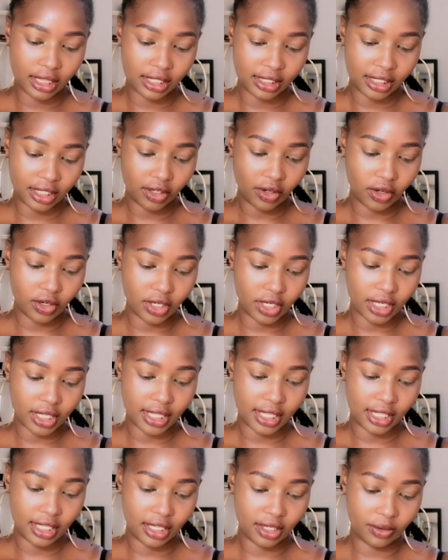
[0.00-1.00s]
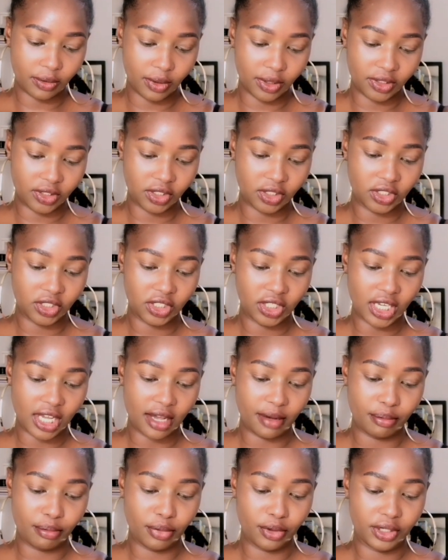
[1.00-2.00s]
The second thing was
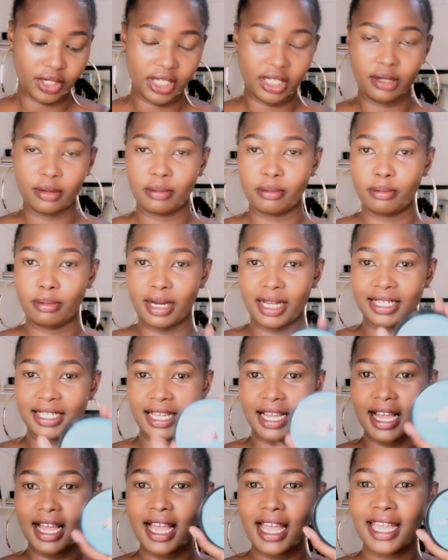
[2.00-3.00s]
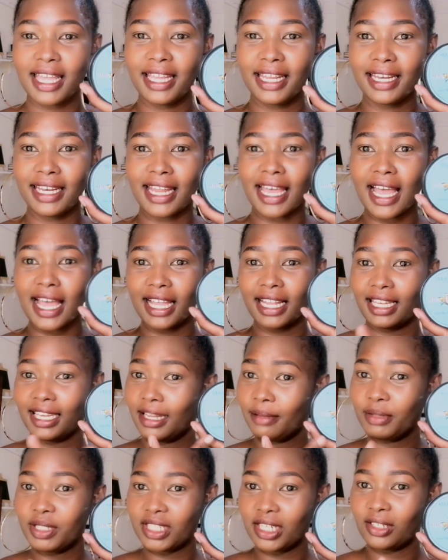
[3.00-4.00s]
shea body butter, and
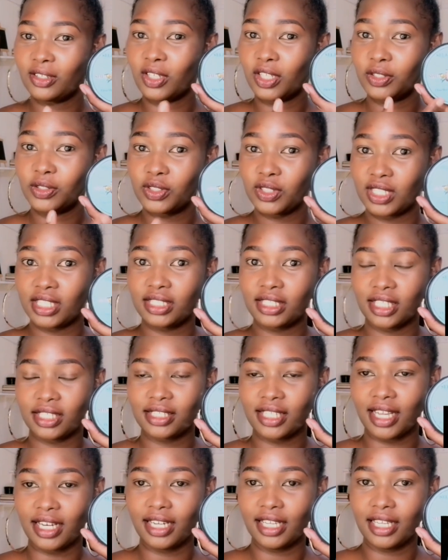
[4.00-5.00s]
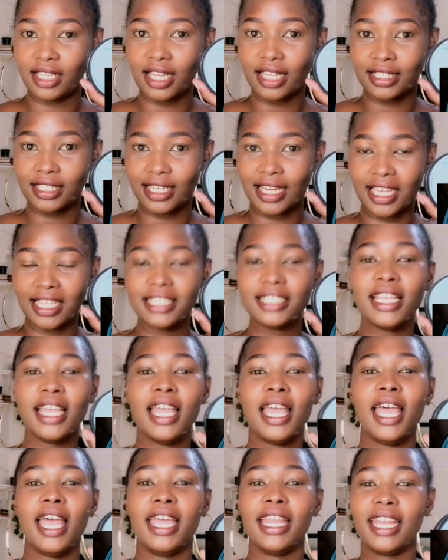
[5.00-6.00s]
let me tell you, I used this yesterday at night,
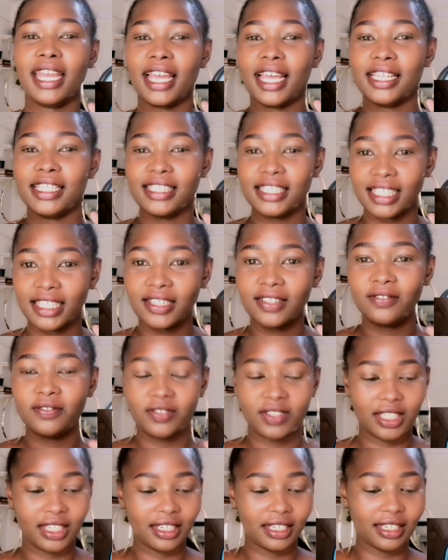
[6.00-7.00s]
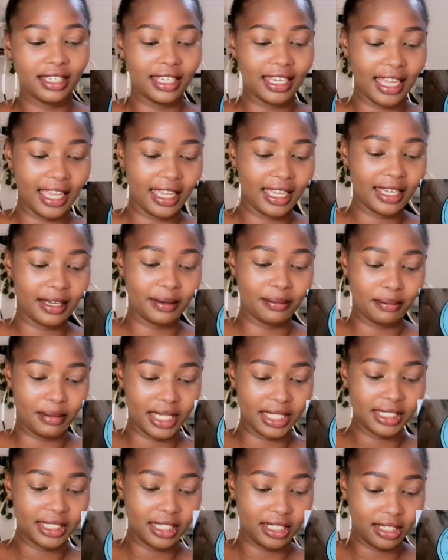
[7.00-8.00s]
and I can still feel like
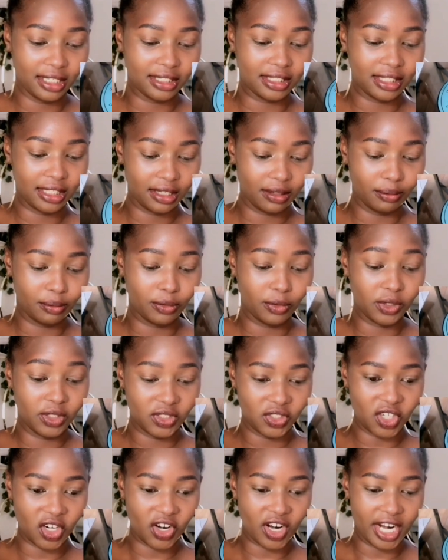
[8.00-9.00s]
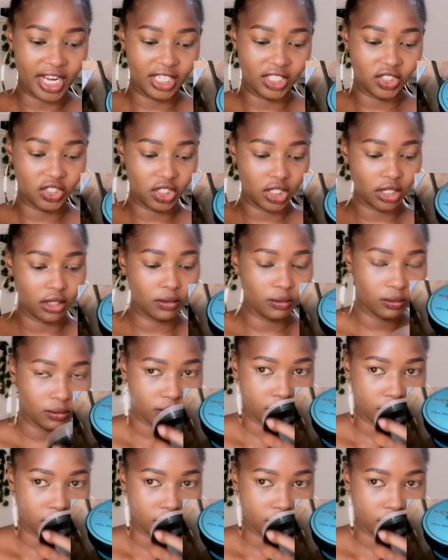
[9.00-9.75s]
my skin is still moisturized.